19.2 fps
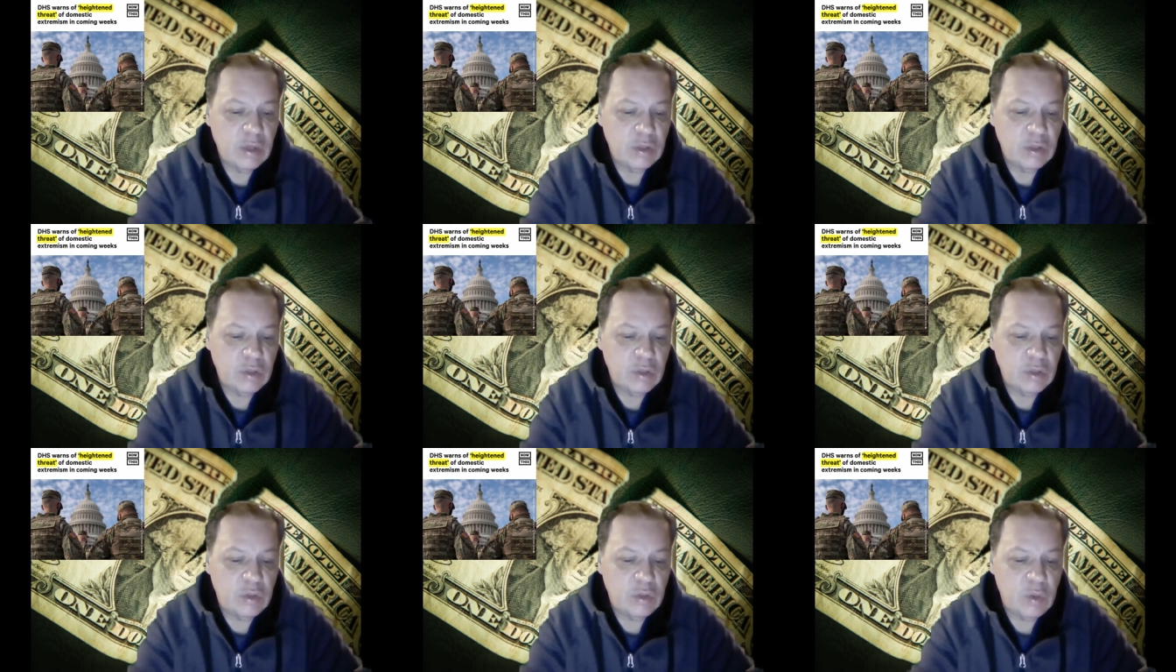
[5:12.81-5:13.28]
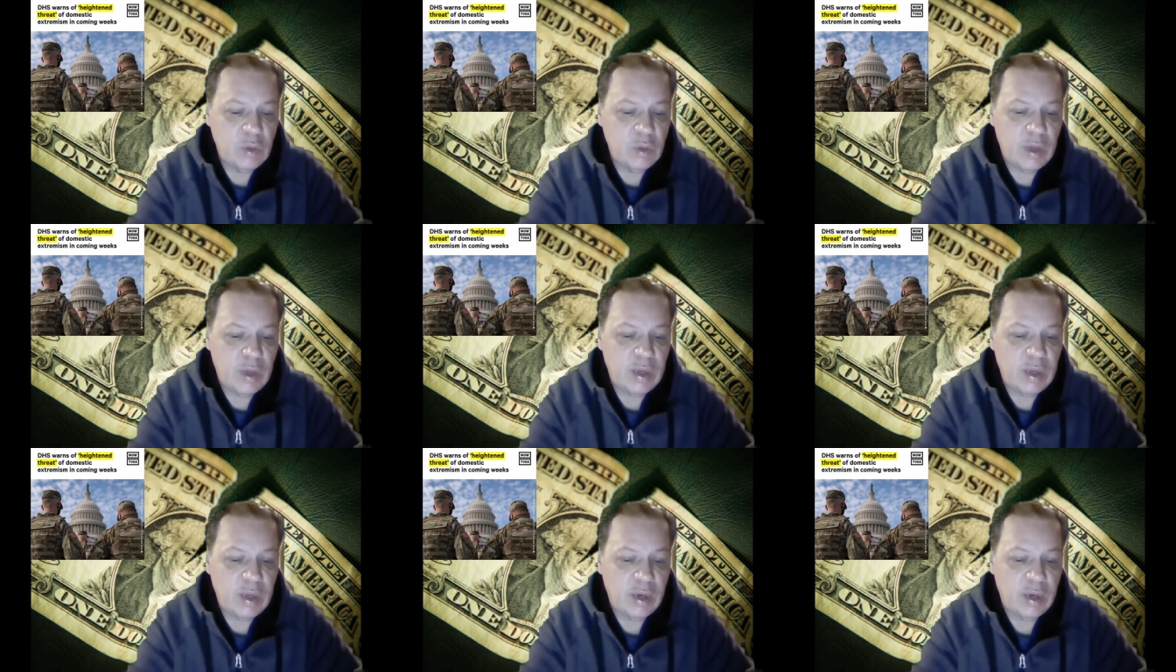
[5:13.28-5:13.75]
due to
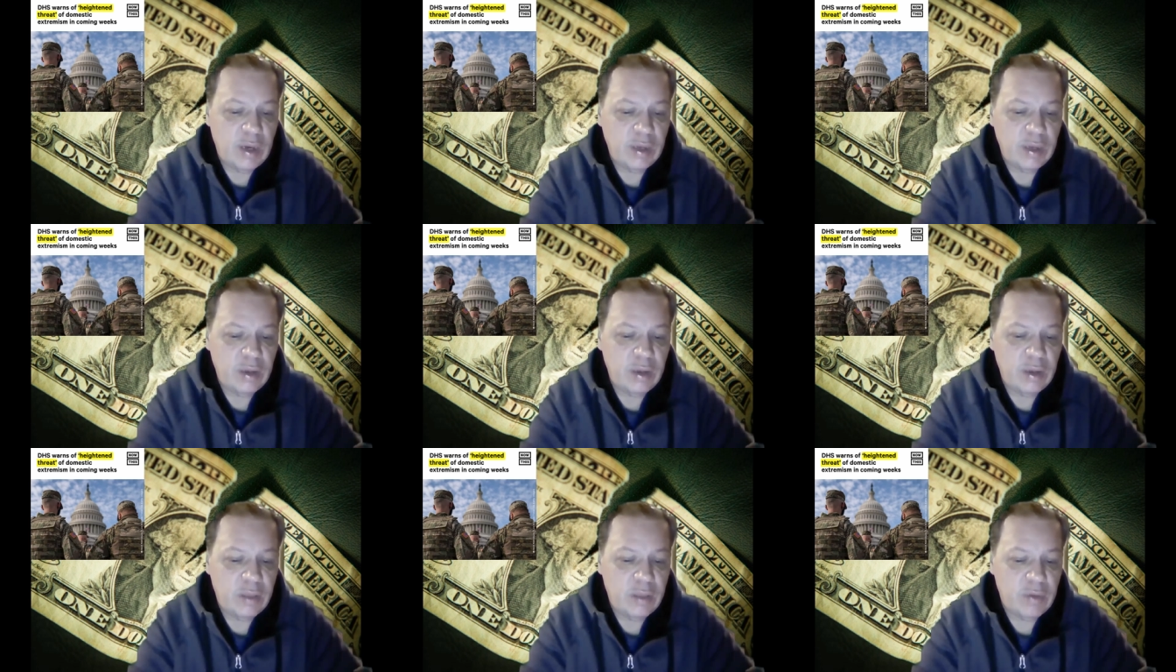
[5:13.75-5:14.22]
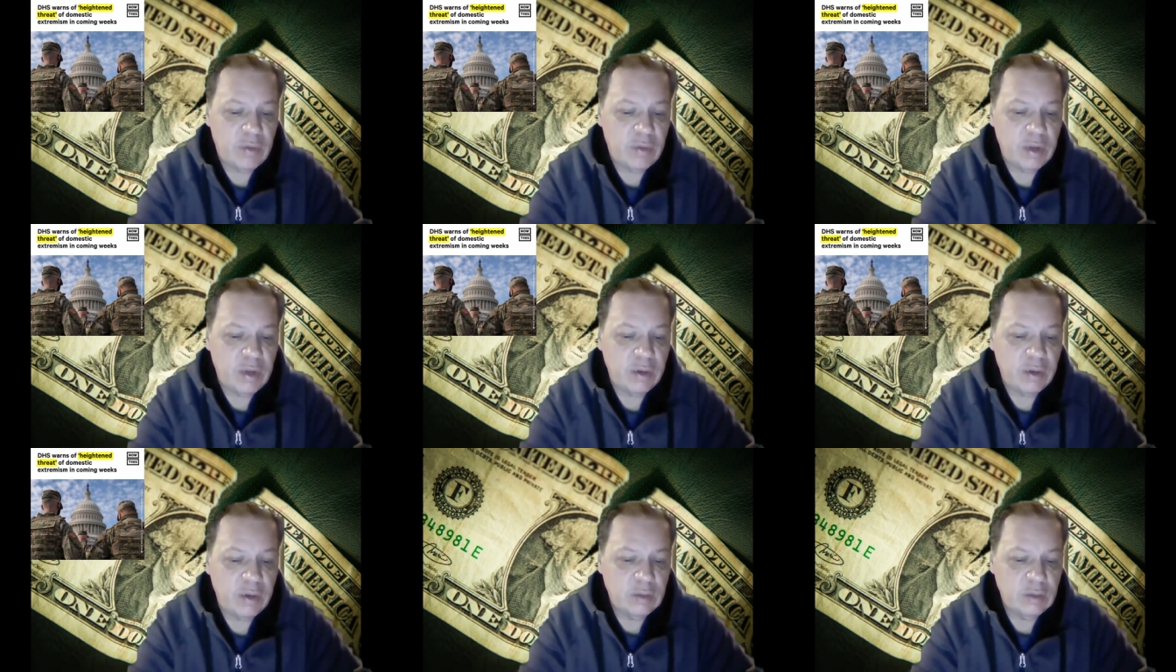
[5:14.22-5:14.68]
a heightened threat
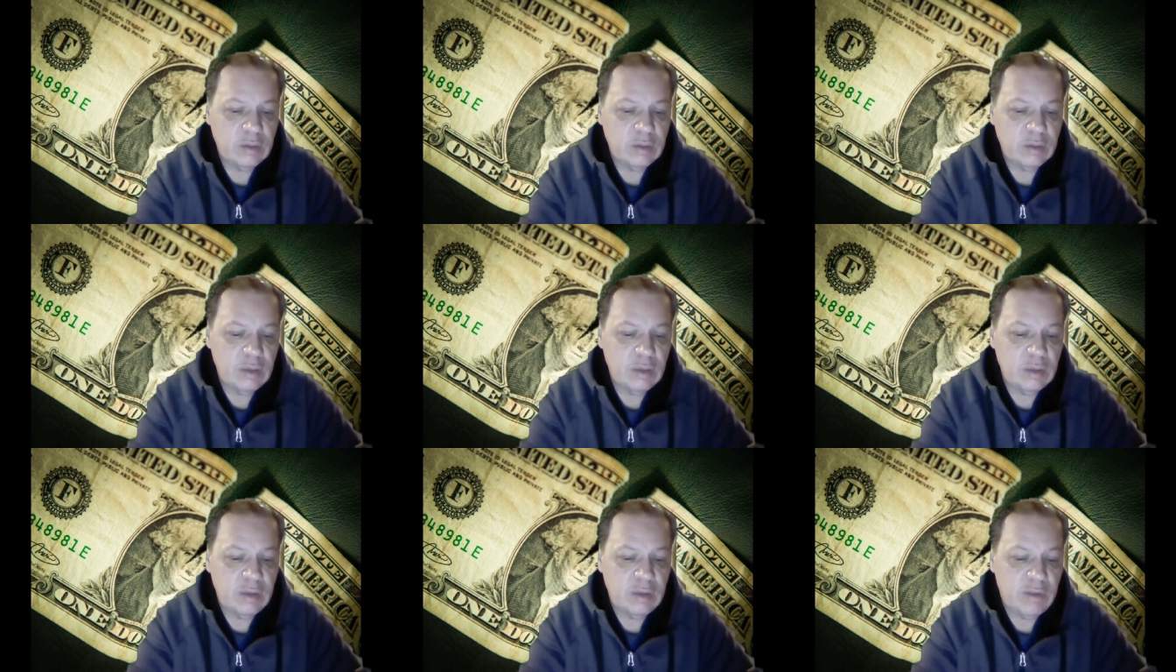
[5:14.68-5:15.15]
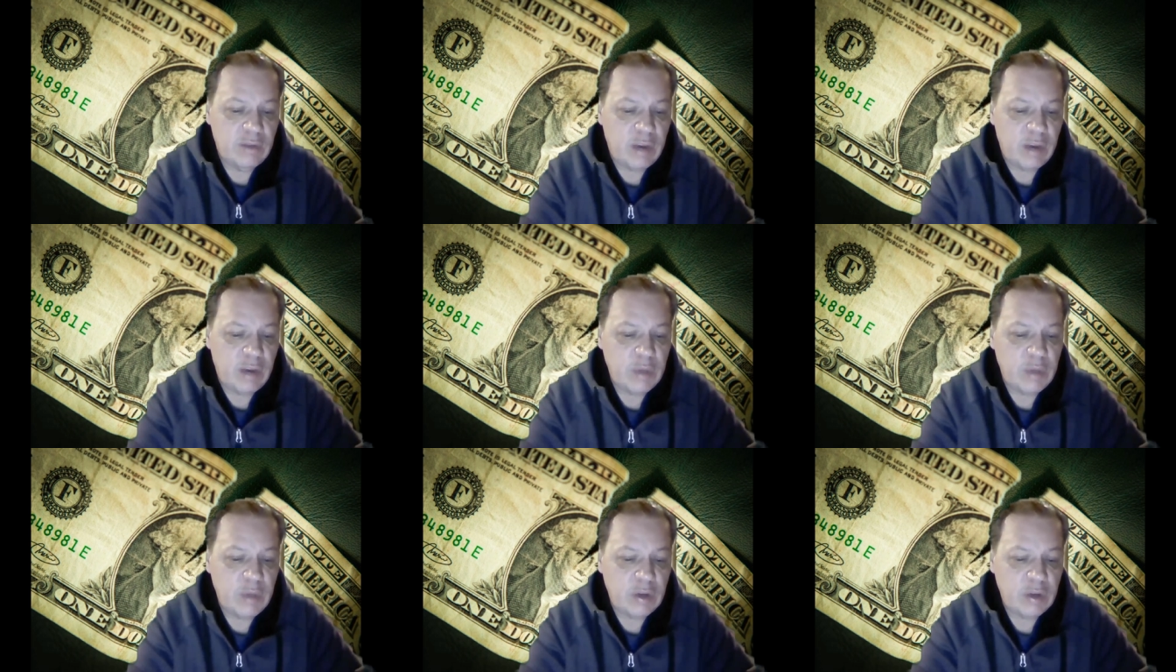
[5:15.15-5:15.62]

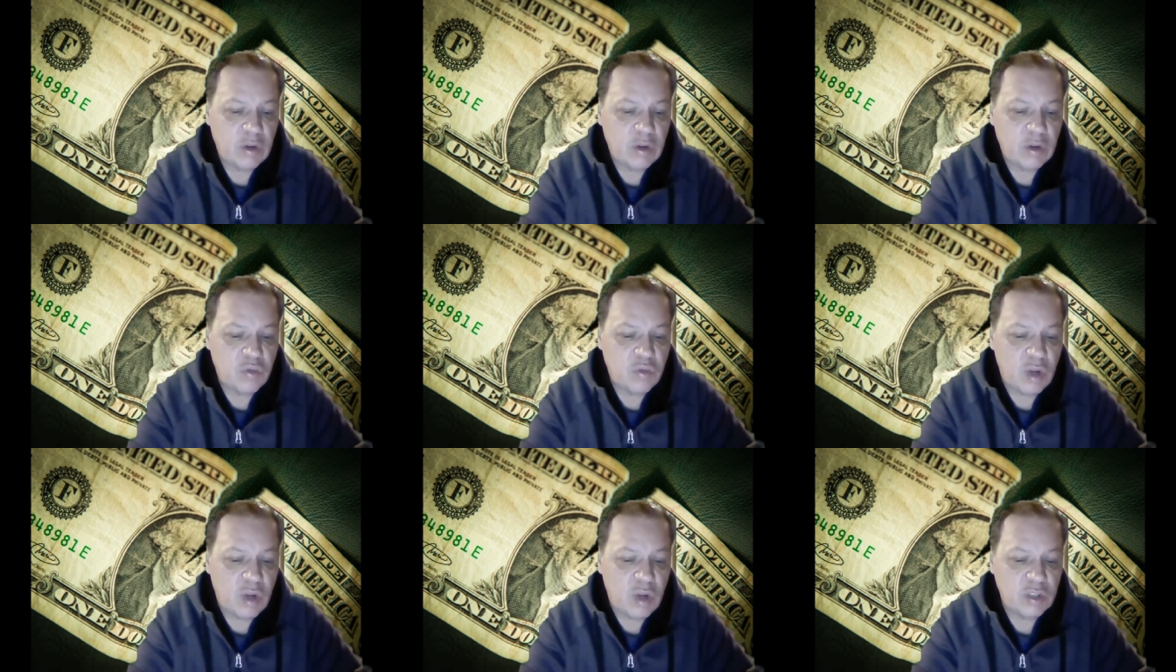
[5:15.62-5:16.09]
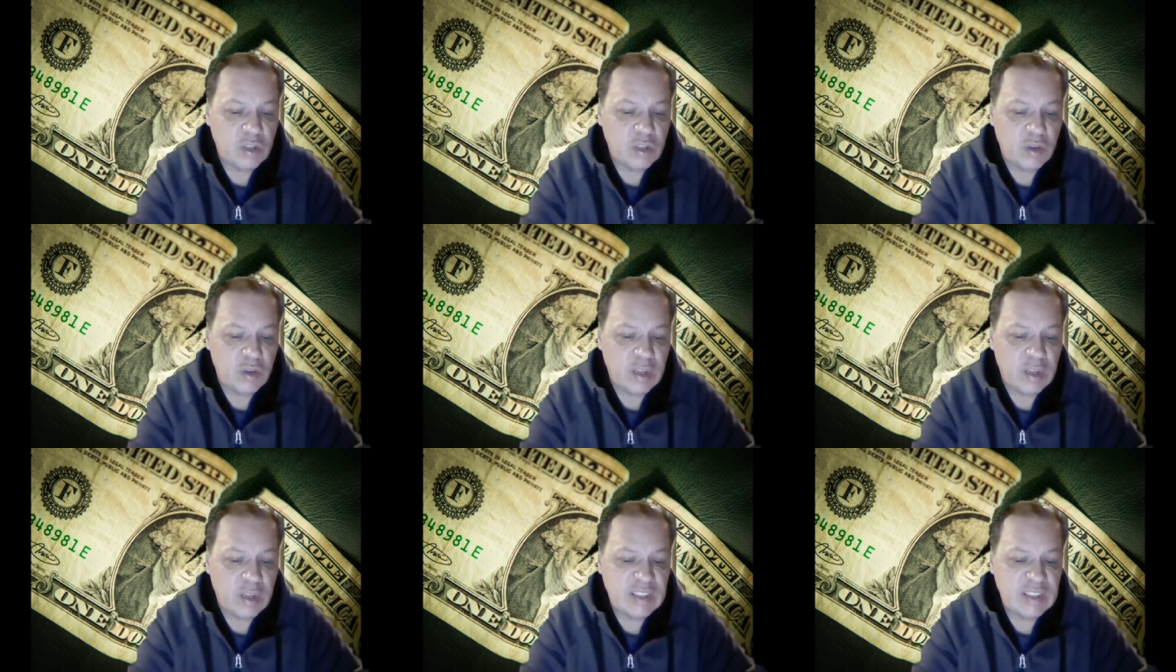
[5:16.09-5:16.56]
environment across the
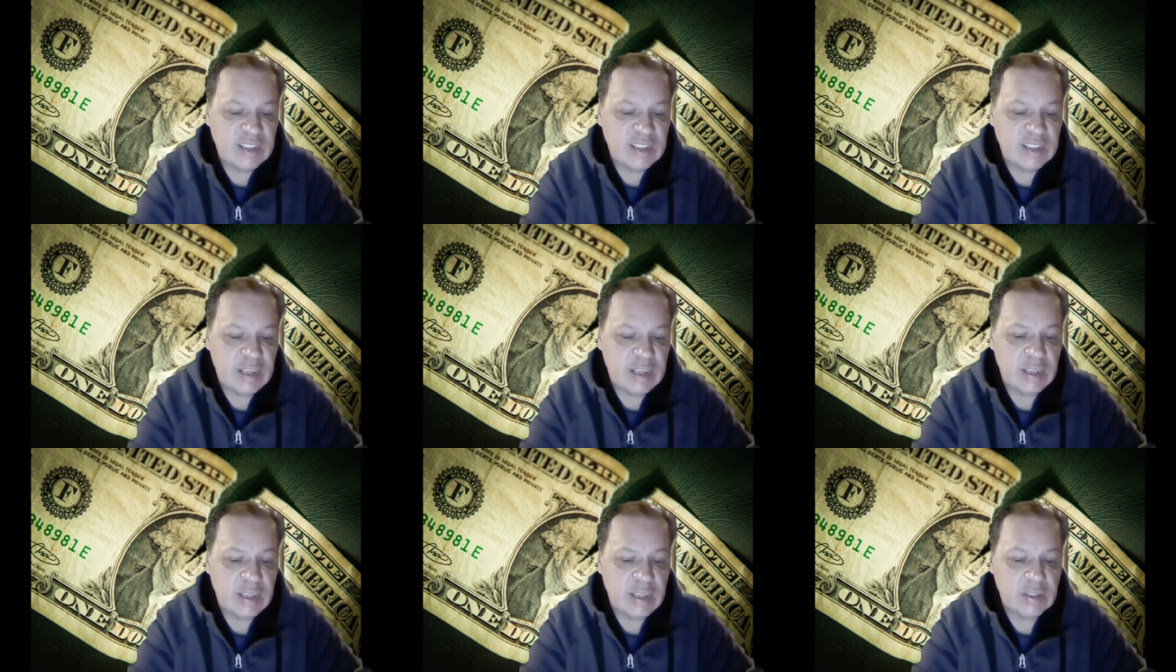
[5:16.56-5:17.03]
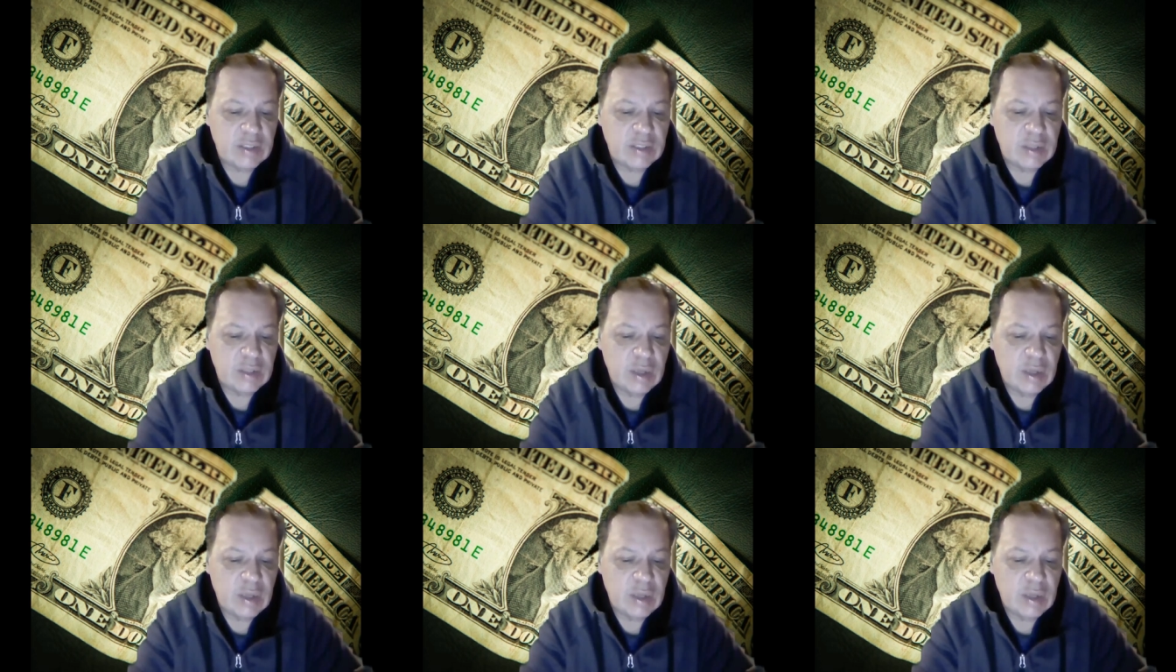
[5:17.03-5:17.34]
United States.